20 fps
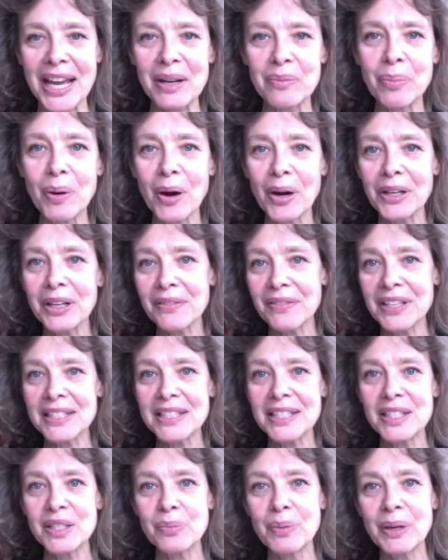And part of
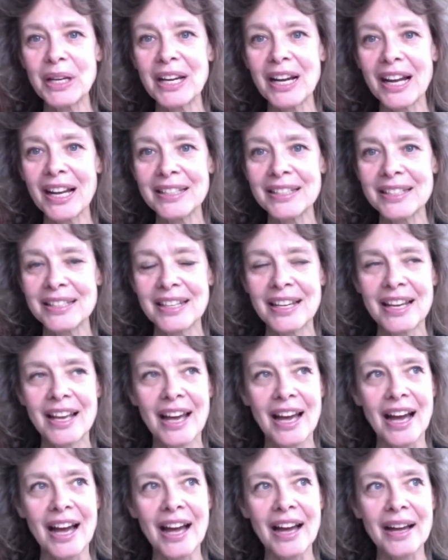this is because
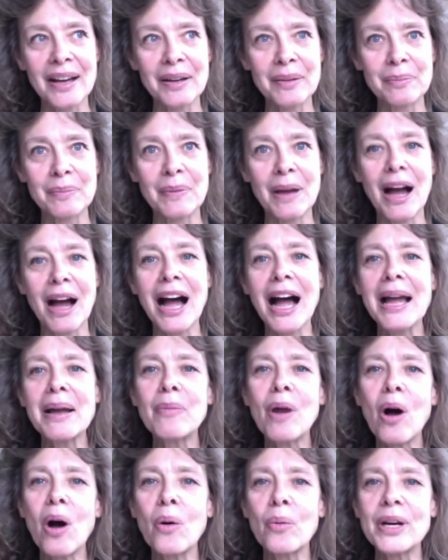
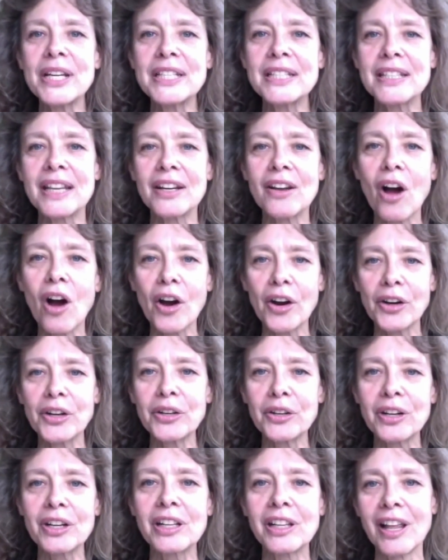I'm always a
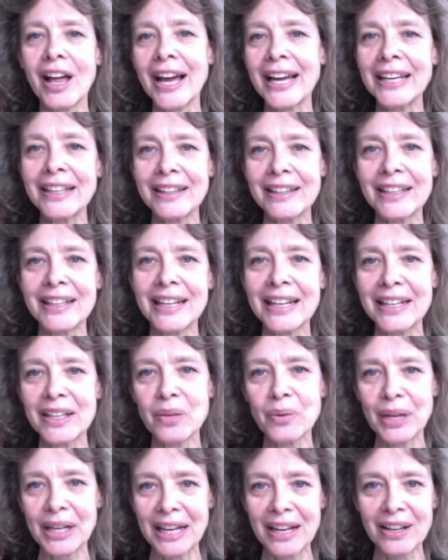harder client than
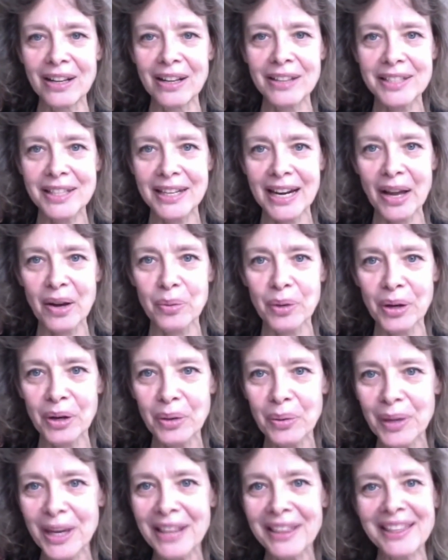anyone else that I
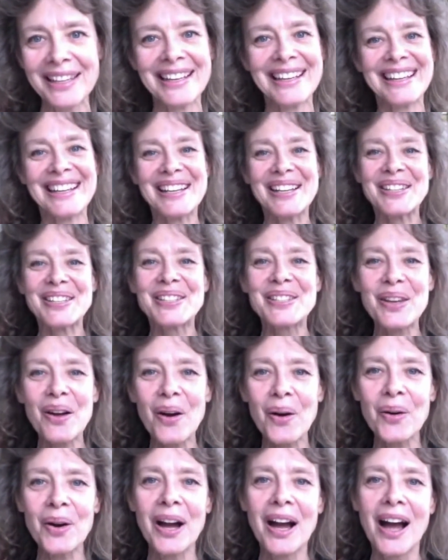work with.
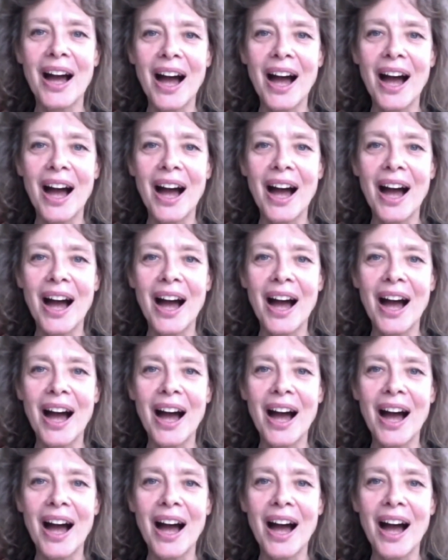So